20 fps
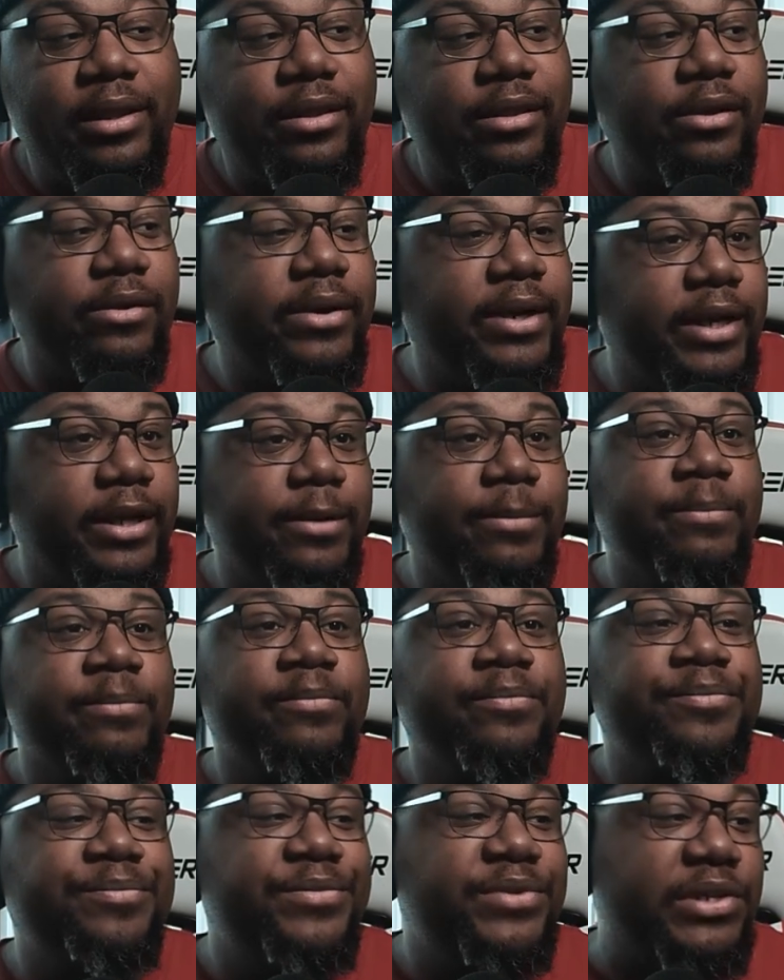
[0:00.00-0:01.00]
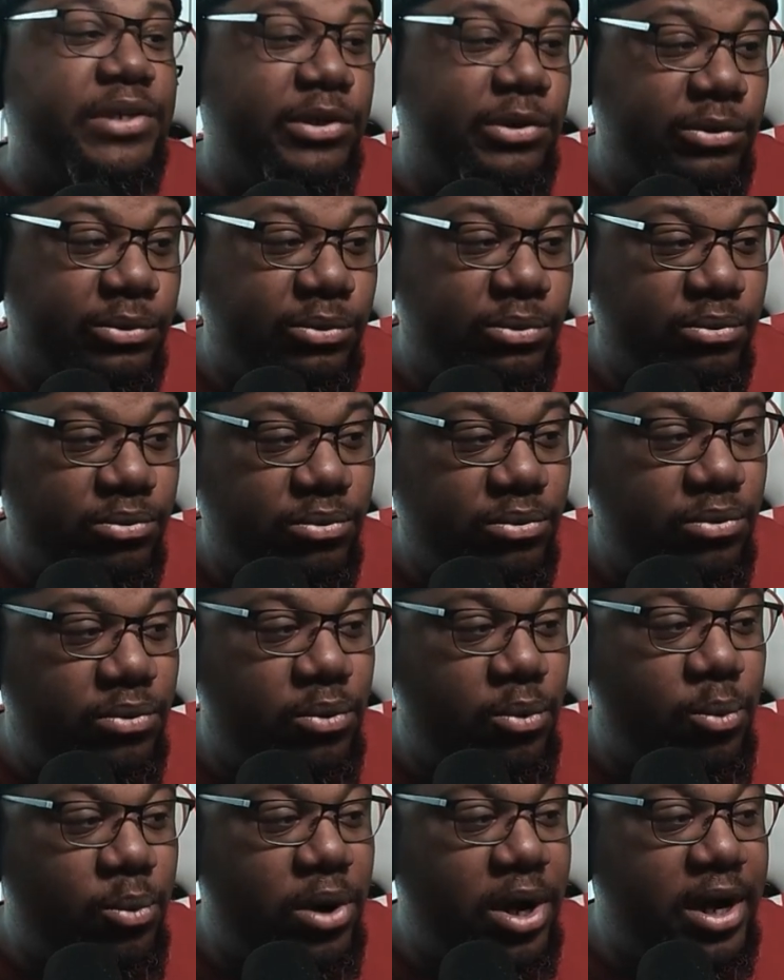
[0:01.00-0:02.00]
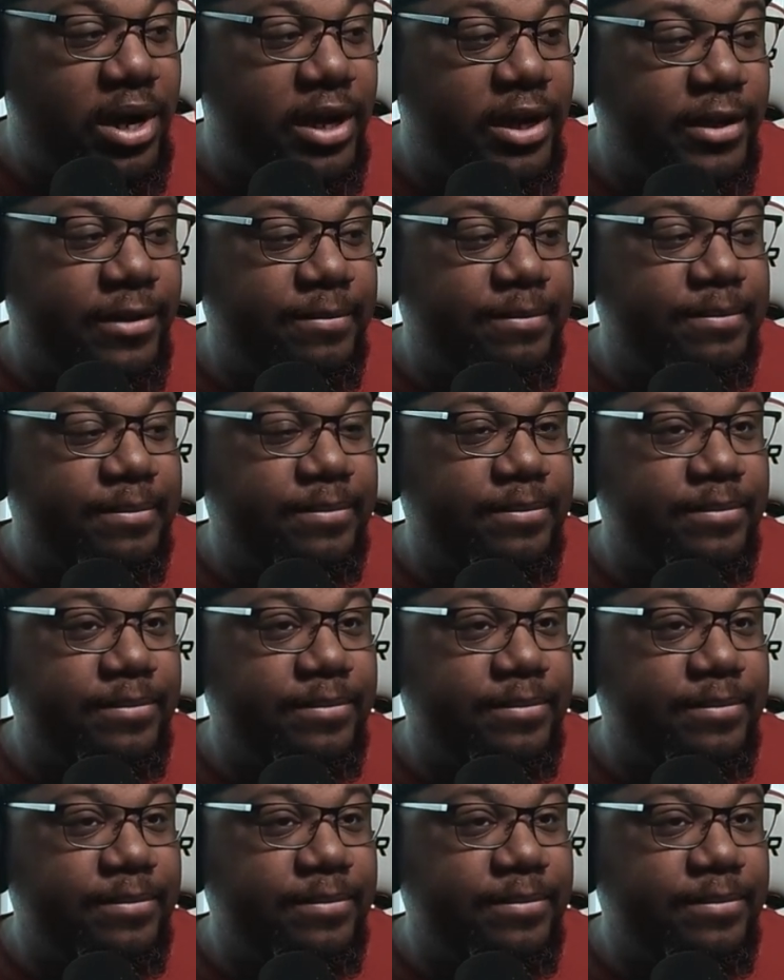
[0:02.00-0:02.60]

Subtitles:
3, 2, 1.